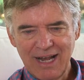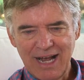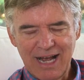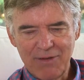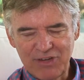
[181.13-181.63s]

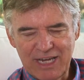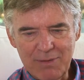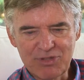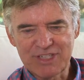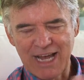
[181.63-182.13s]
If you
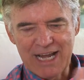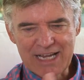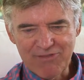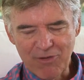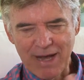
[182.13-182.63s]
keep just adding
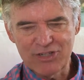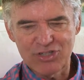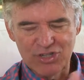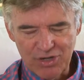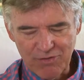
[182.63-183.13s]

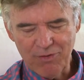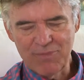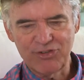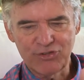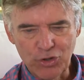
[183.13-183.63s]
information from Mrs.